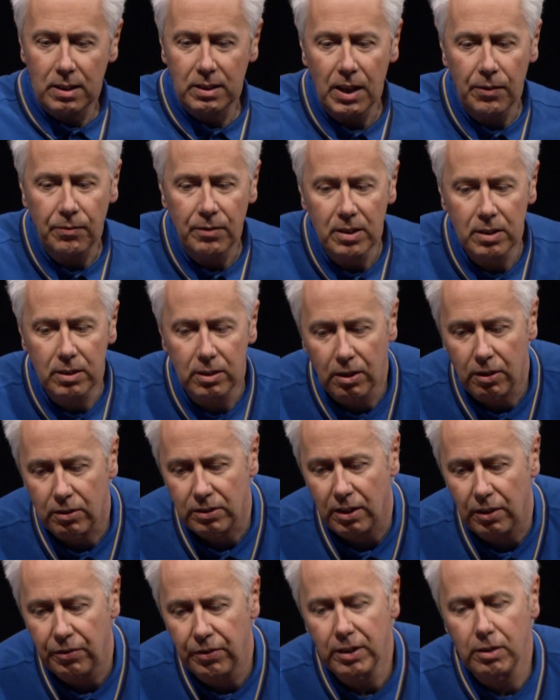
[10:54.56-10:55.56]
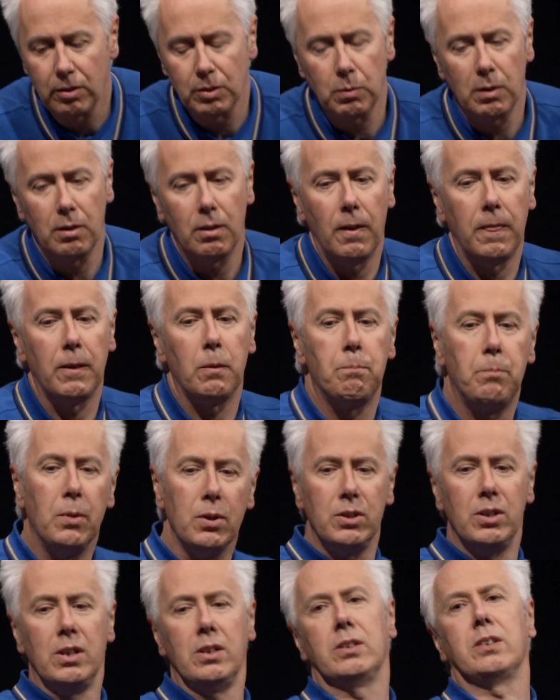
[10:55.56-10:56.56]
It definitely does. I think as well, I think
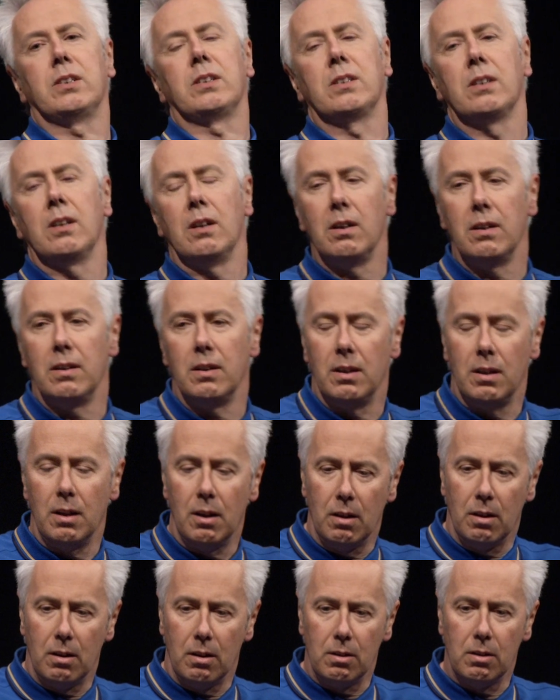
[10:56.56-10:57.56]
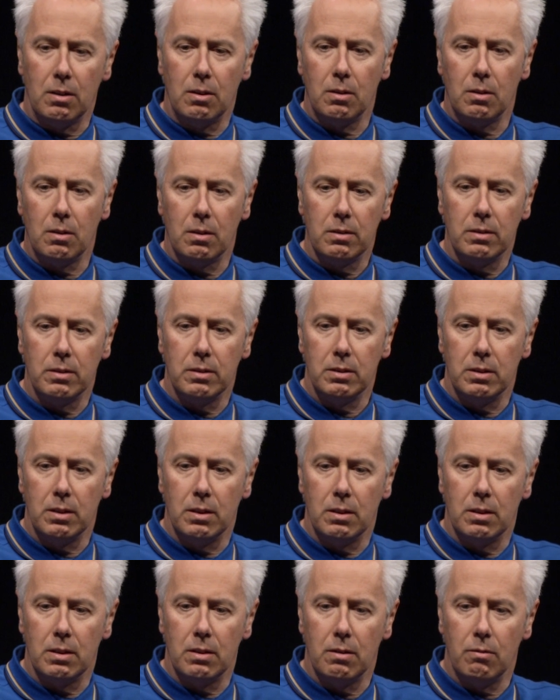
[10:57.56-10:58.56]
budgets are
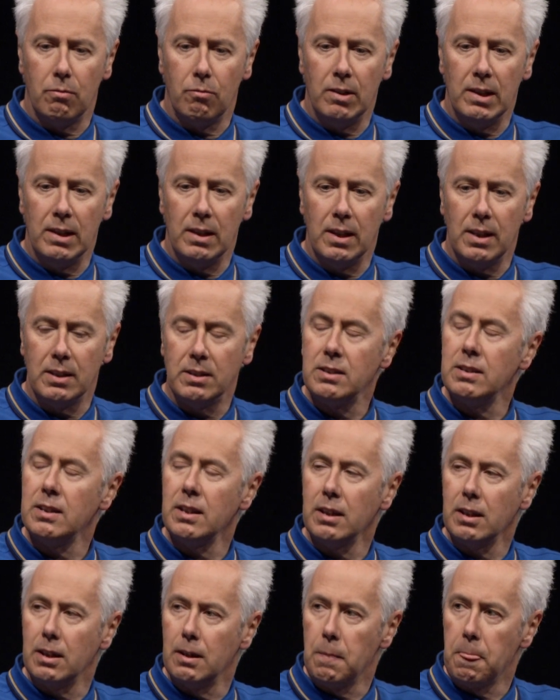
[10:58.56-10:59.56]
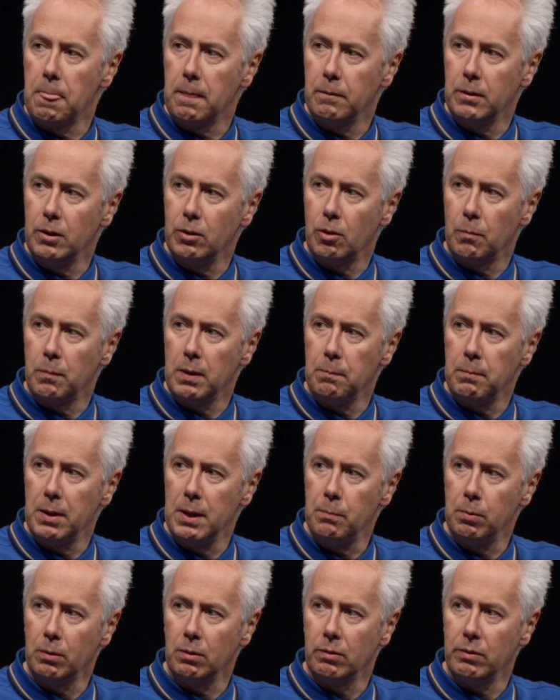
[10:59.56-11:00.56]
realistic. You know, I mean,
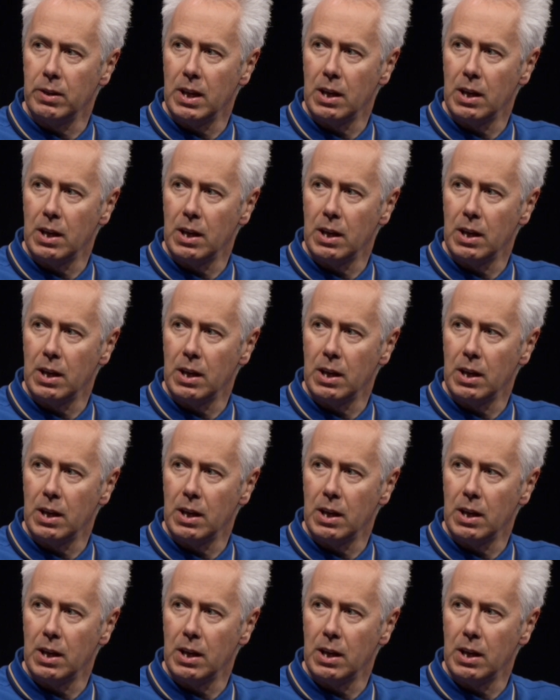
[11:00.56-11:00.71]
people